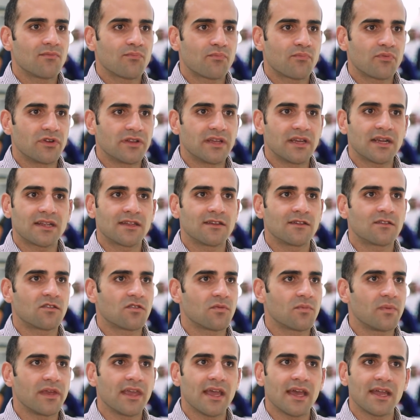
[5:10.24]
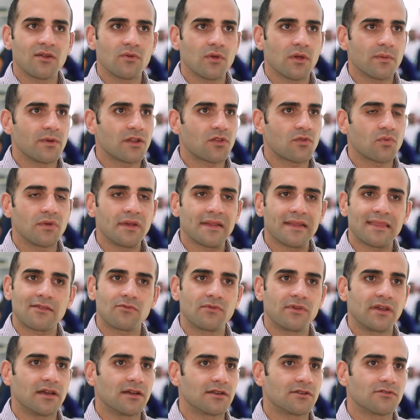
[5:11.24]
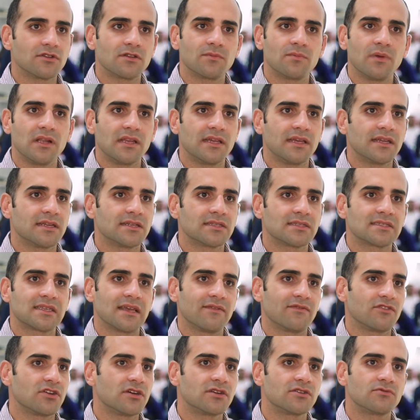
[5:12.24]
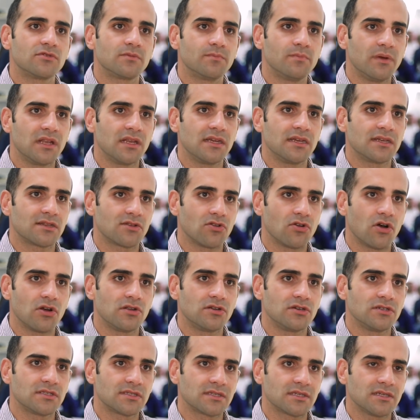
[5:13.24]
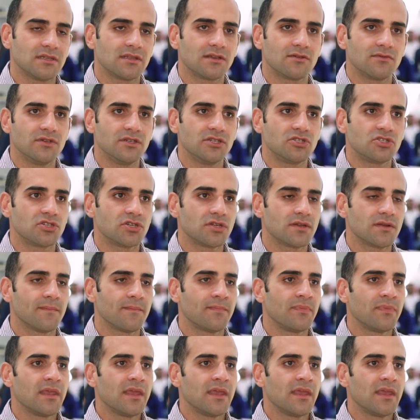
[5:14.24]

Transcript: Predicted to be anywhere between $300 billion and $700 billion in the region,